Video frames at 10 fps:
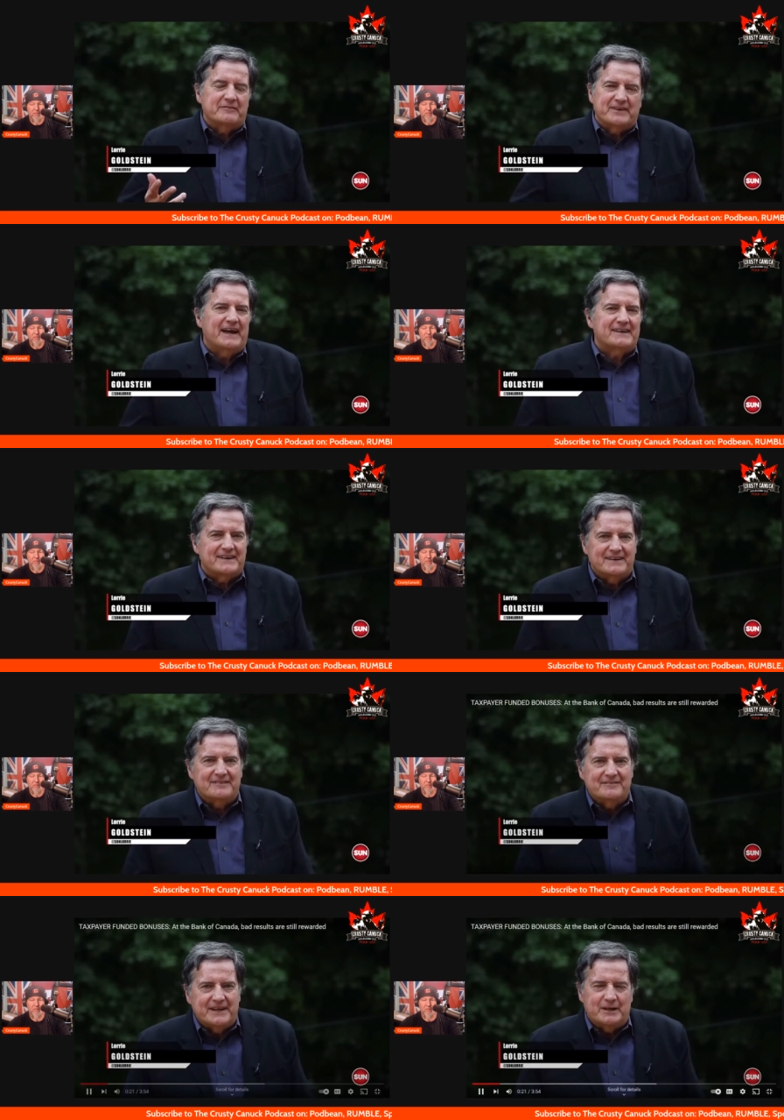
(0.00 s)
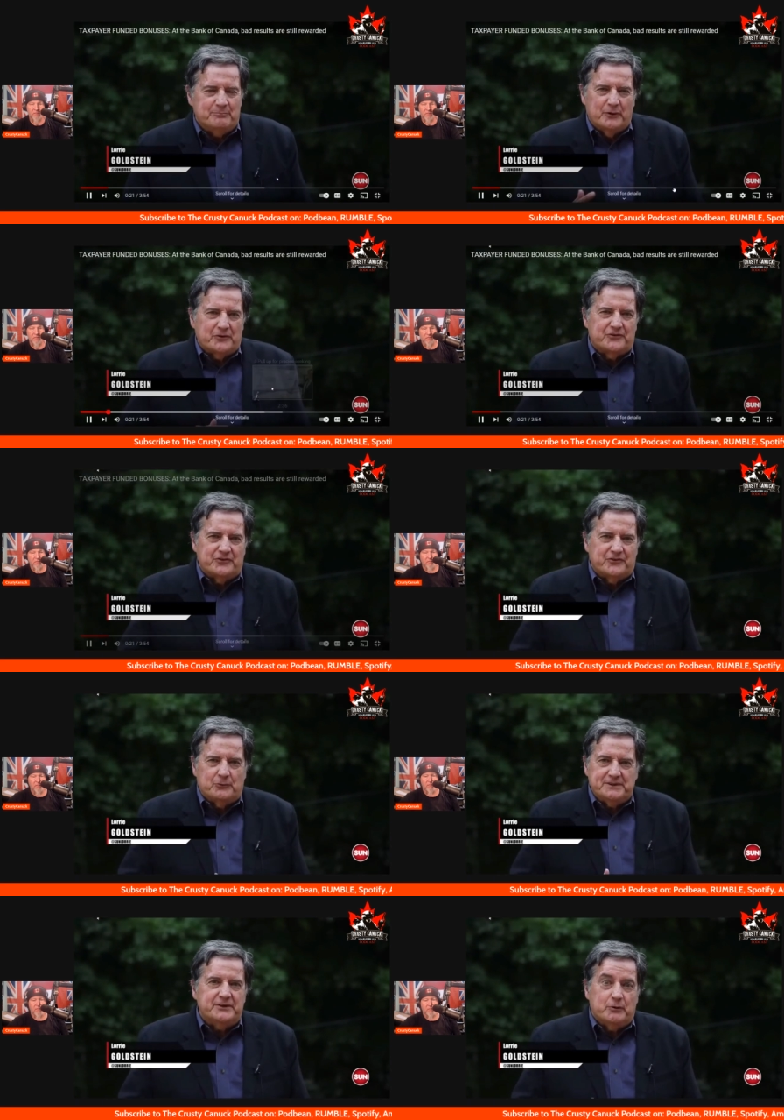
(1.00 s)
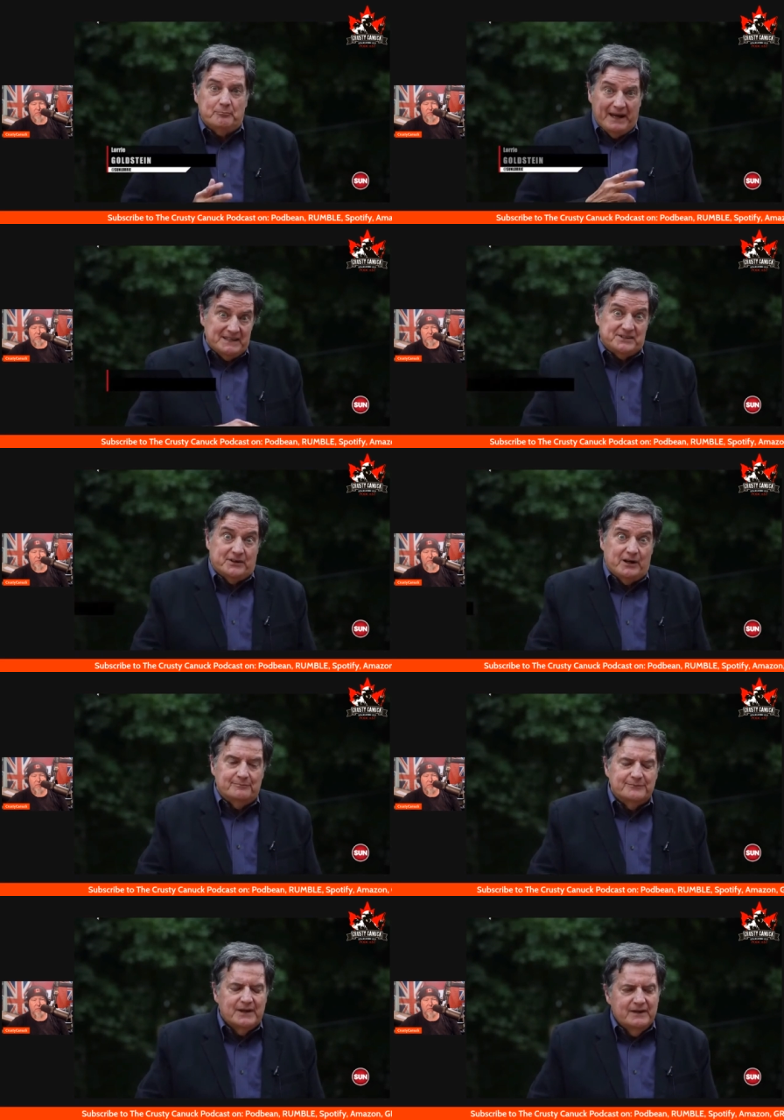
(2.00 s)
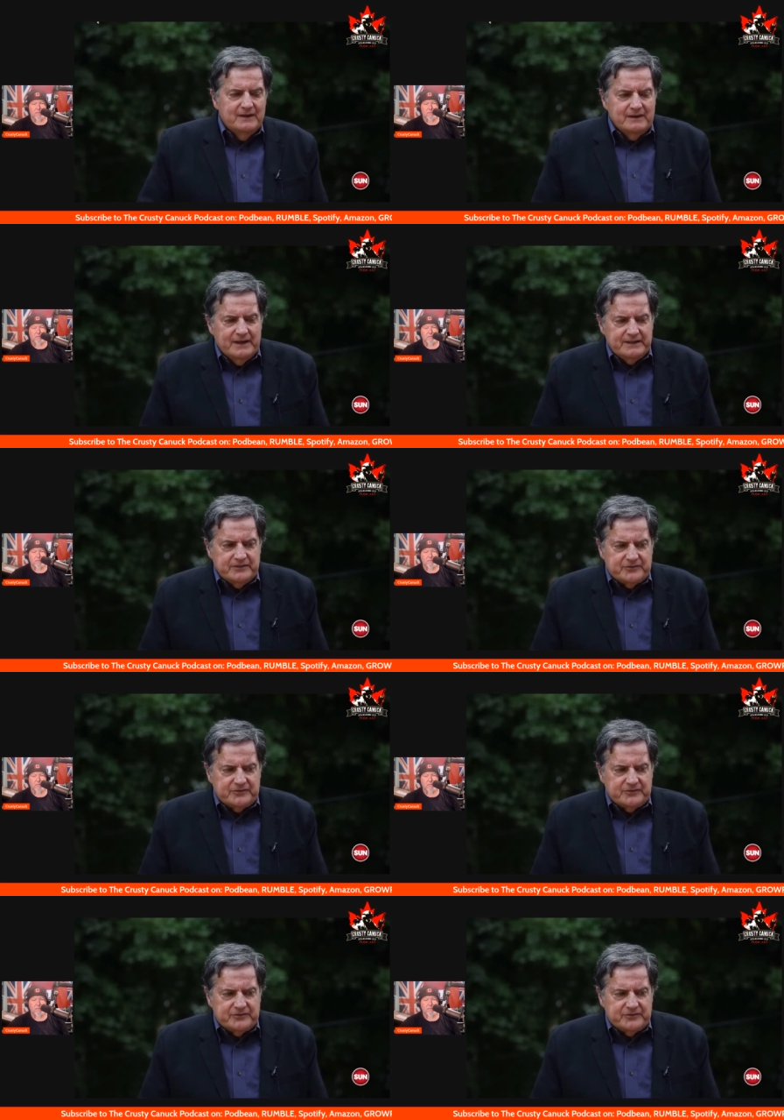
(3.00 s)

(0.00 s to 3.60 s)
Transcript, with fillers: of Canada, they get bonuses when they do a bad job. And